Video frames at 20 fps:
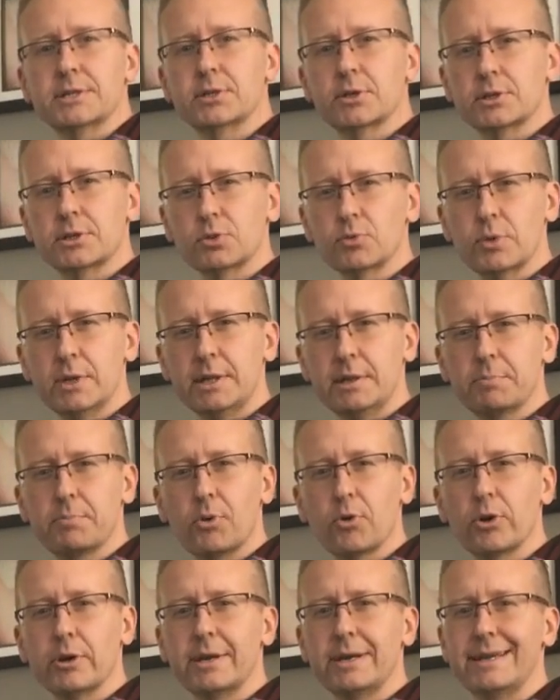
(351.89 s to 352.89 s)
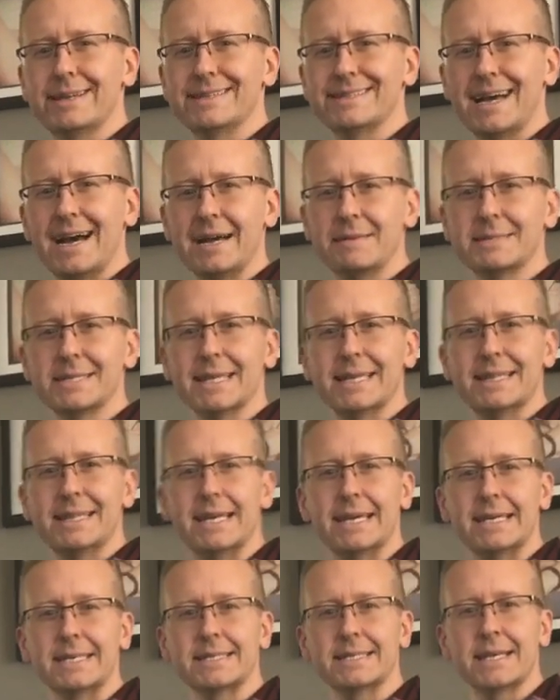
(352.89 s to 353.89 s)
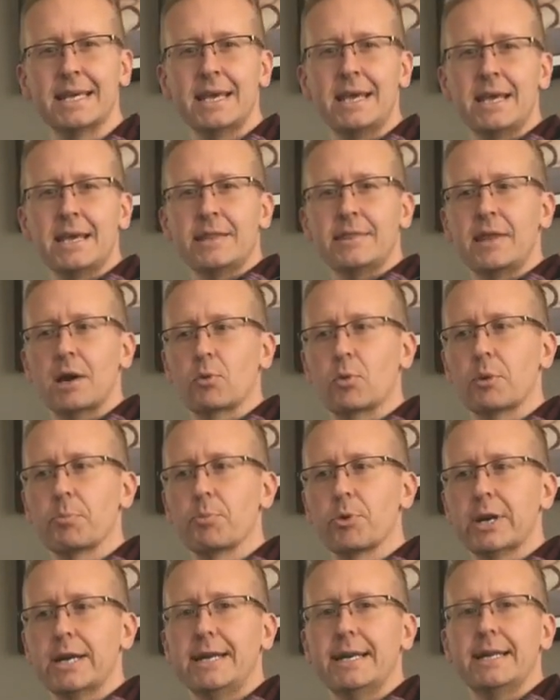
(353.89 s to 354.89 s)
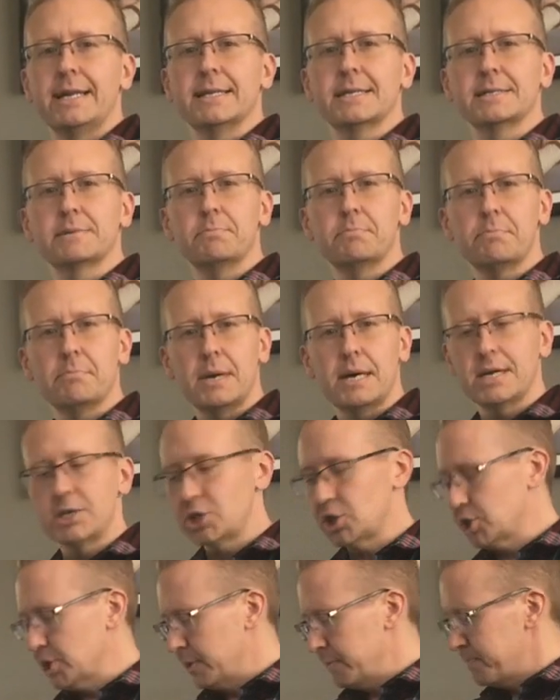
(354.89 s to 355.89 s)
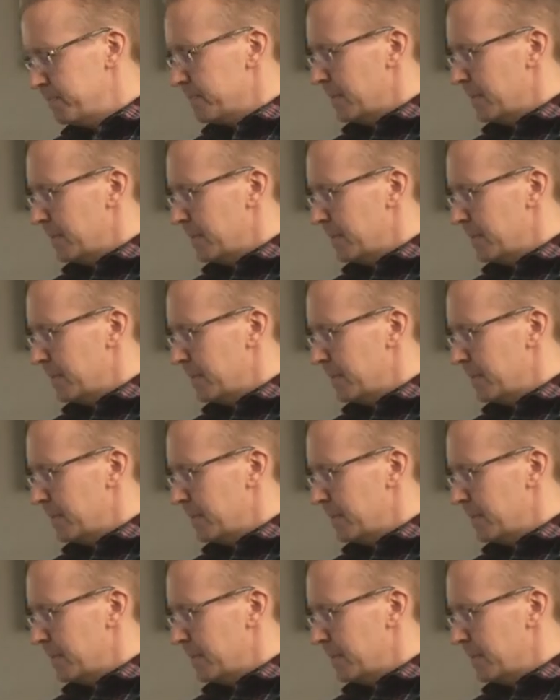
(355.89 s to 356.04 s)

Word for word: So it's really important in times like this that we're bringing in as much